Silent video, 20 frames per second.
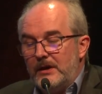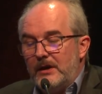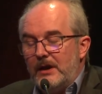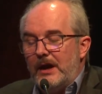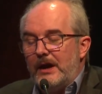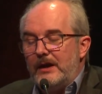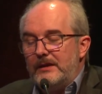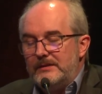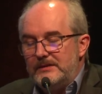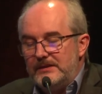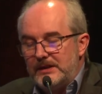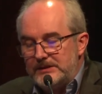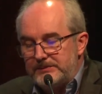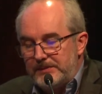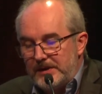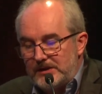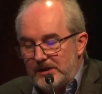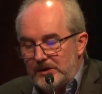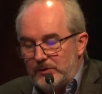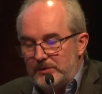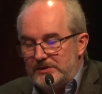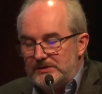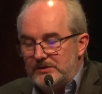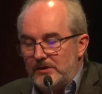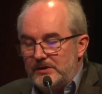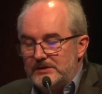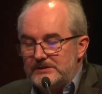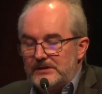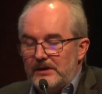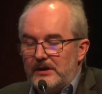And the expected
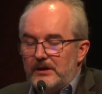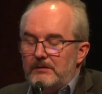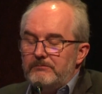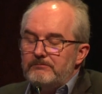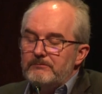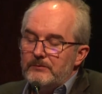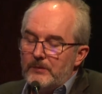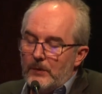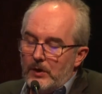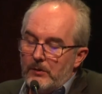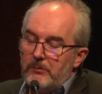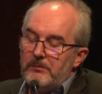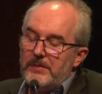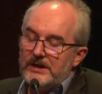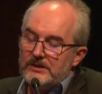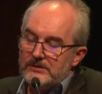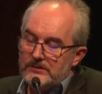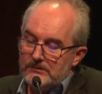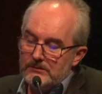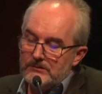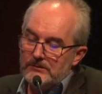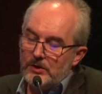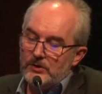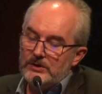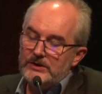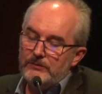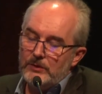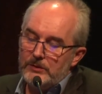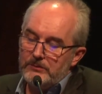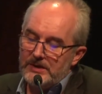results are an
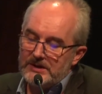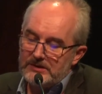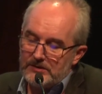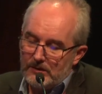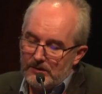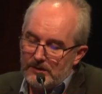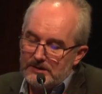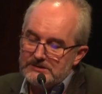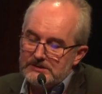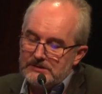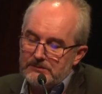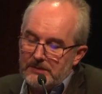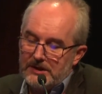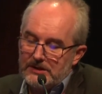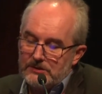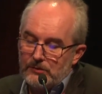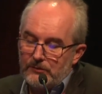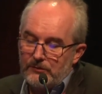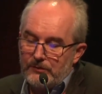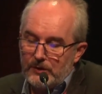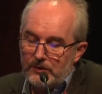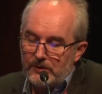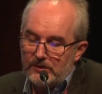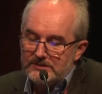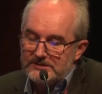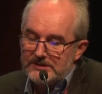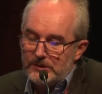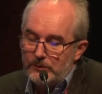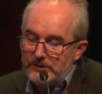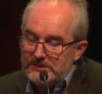even better estimate of lung
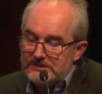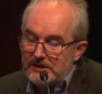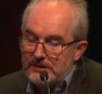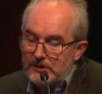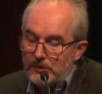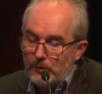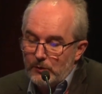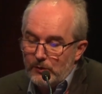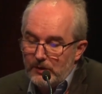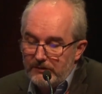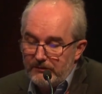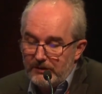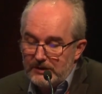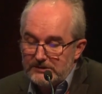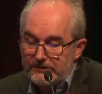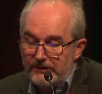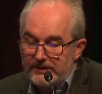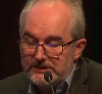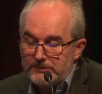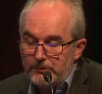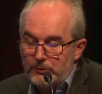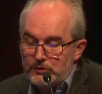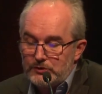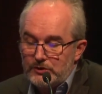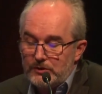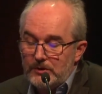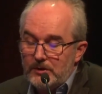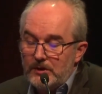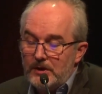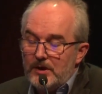cancer risk at low levels of
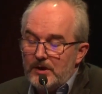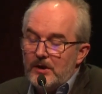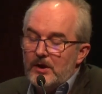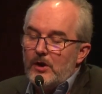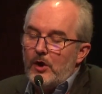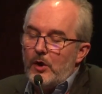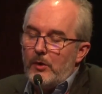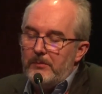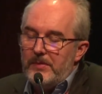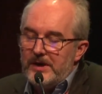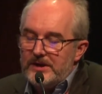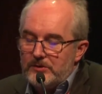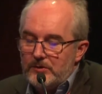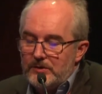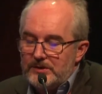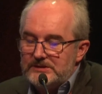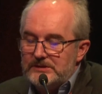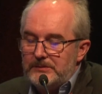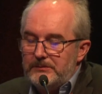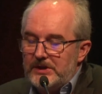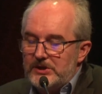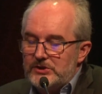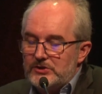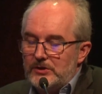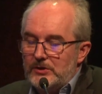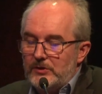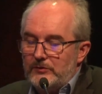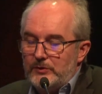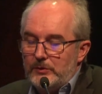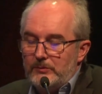exposure, a better
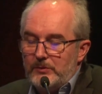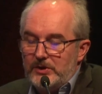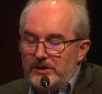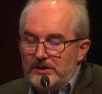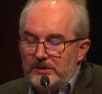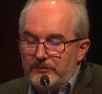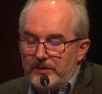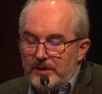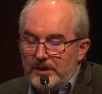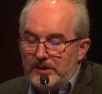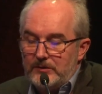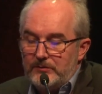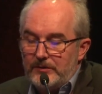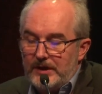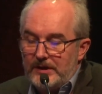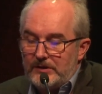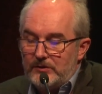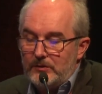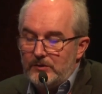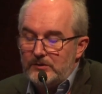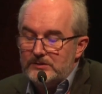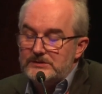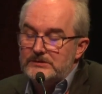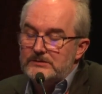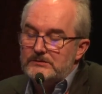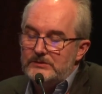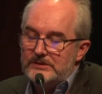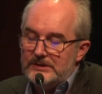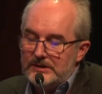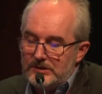estimation of the modifying factors,
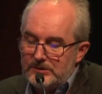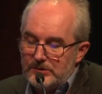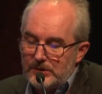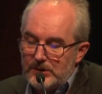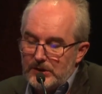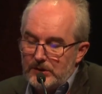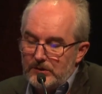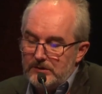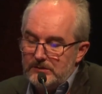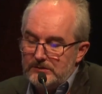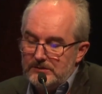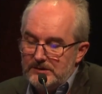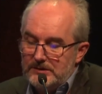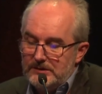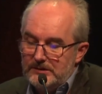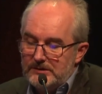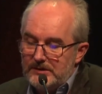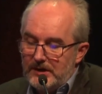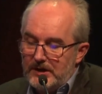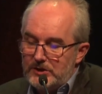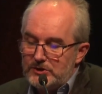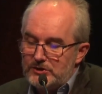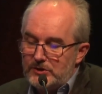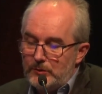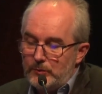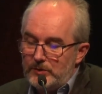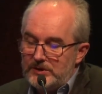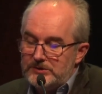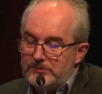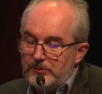the
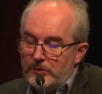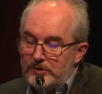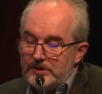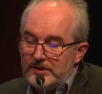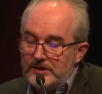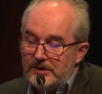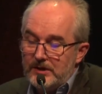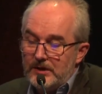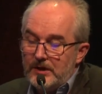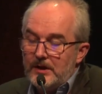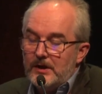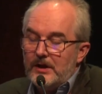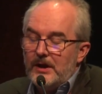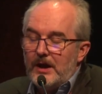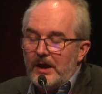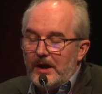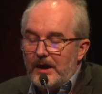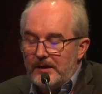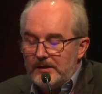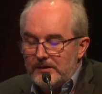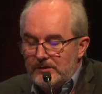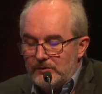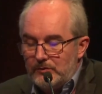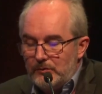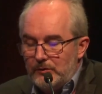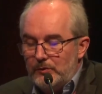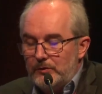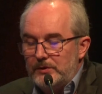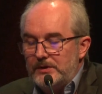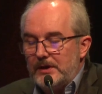interaction with smoking, and to
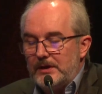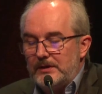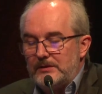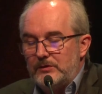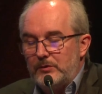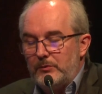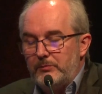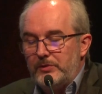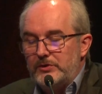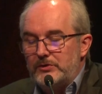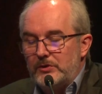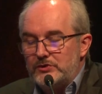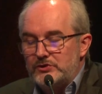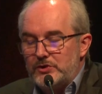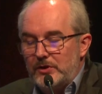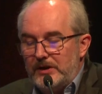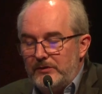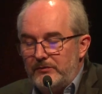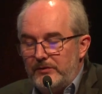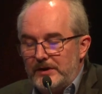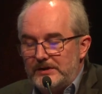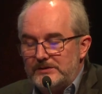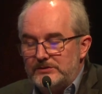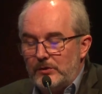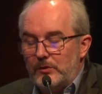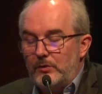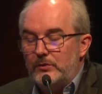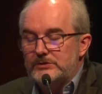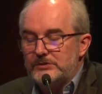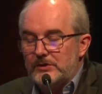look at potential effects
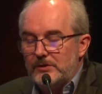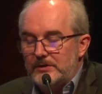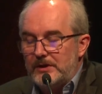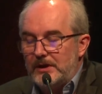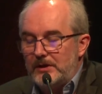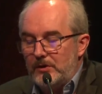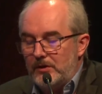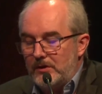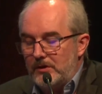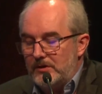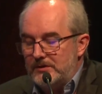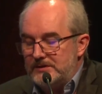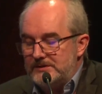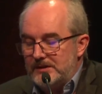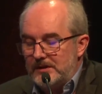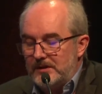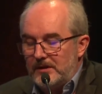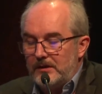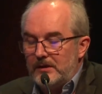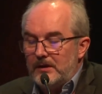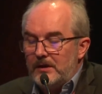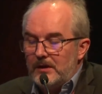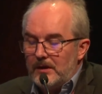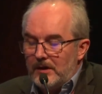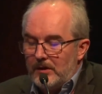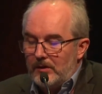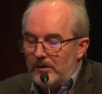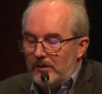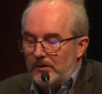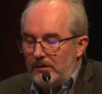other than lung cancer
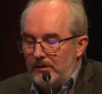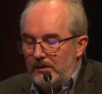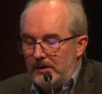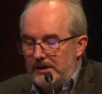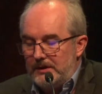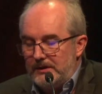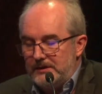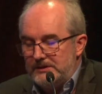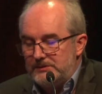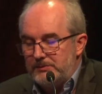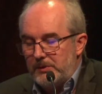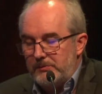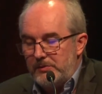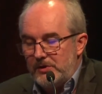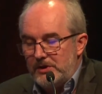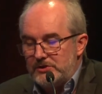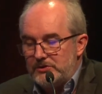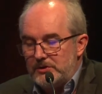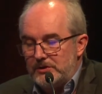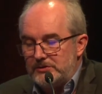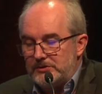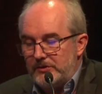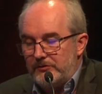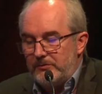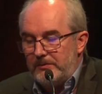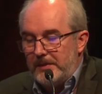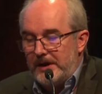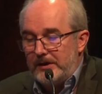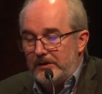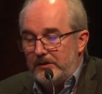in these populations of
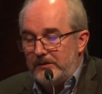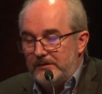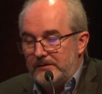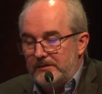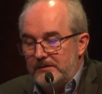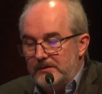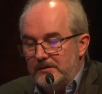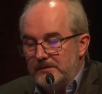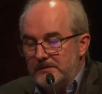miners.